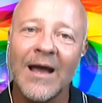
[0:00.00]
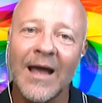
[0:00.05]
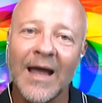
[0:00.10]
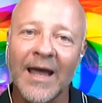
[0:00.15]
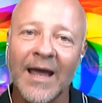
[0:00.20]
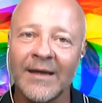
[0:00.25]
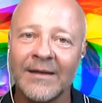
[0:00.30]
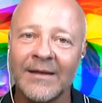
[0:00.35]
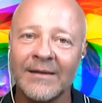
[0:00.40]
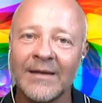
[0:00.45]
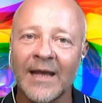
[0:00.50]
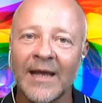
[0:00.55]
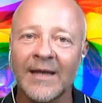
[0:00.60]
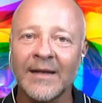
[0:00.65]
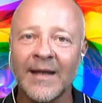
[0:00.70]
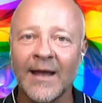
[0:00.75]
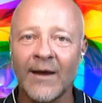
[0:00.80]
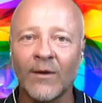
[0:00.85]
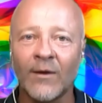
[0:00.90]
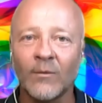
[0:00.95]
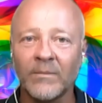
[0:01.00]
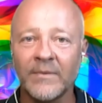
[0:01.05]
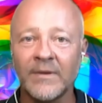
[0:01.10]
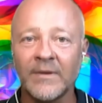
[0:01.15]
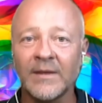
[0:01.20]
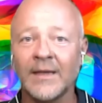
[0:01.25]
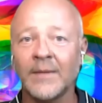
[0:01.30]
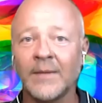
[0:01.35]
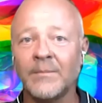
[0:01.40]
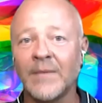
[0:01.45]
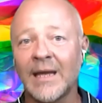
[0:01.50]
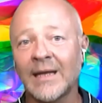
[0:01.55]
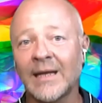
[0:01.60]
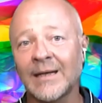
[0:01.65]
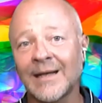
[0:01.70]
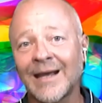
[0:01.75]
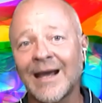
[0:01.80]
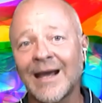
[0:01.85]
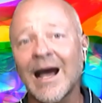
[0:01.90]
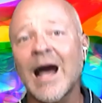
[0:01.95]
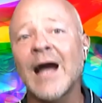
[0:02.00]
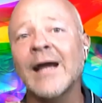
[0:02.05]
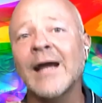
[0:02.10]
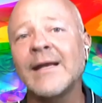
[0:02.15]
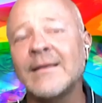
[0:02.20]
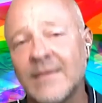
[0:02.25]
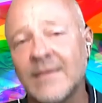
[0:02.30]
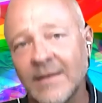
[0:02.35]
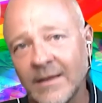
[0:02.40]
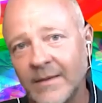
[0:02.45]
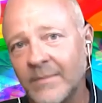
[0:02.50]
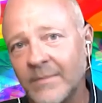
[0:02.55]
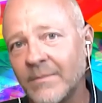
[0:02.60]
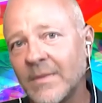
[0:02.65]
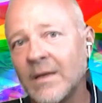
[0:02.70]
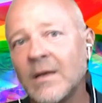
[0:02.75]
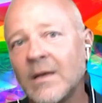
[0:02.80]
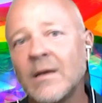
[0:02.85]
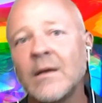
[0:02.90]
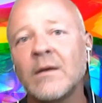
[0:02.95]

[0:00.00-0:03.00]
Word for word: and and help them and guide them